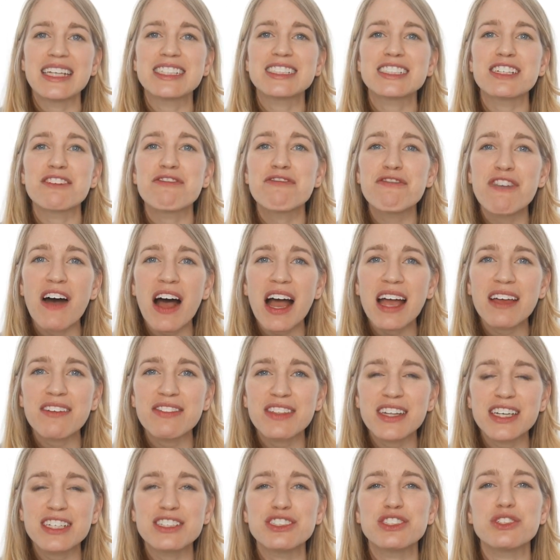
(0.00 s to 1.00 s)
It's the five
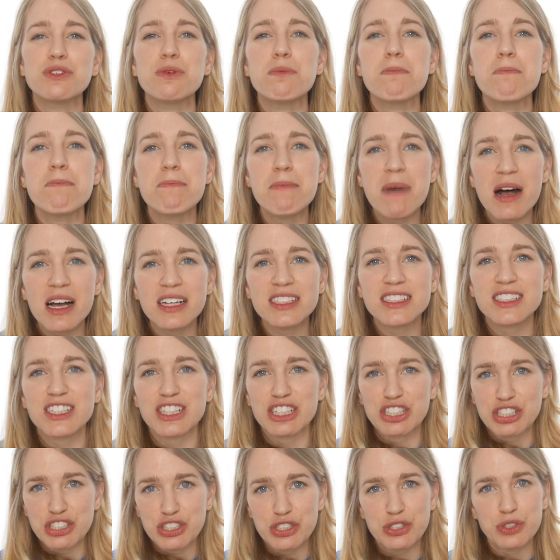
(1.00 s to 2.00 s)
things you
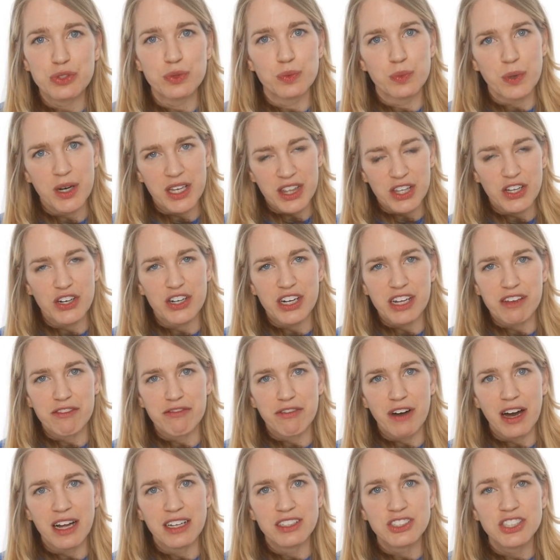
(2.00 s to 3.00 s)
must do when learning
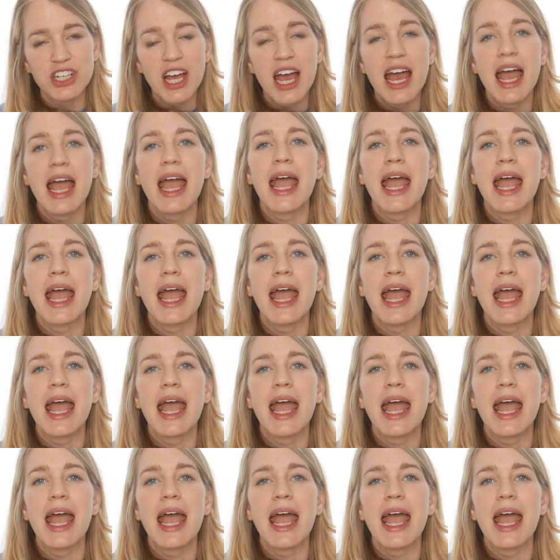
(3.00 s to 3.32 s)
French